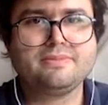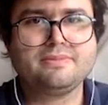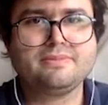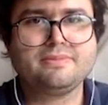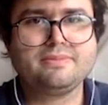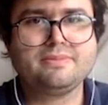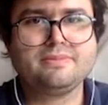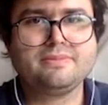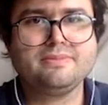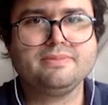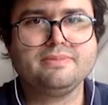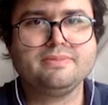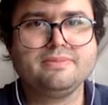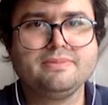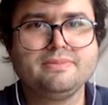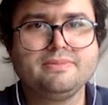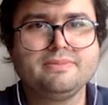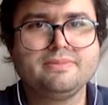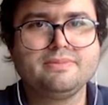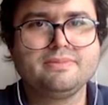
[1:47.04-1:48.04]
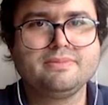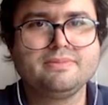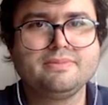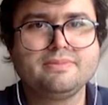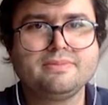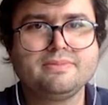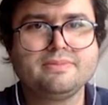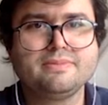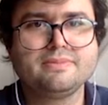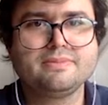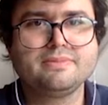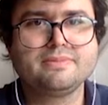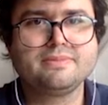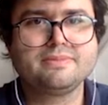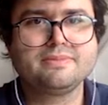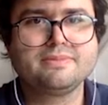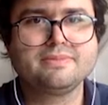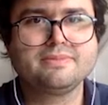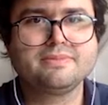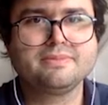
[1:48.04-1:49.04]

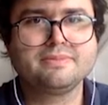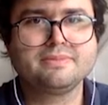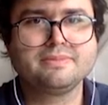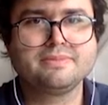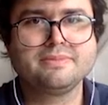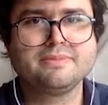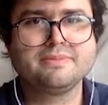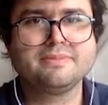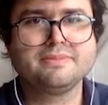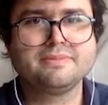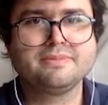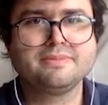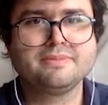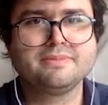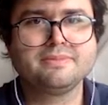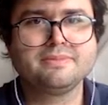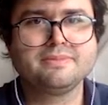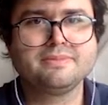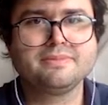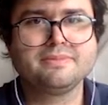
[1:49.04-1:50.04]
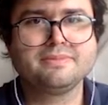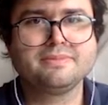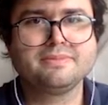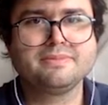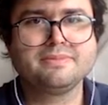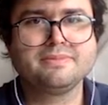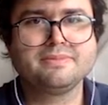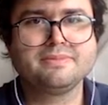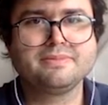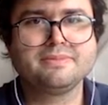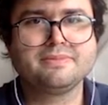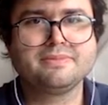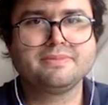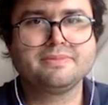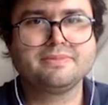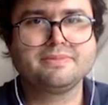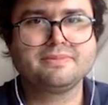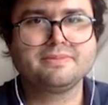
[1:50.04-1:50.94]
[no speech]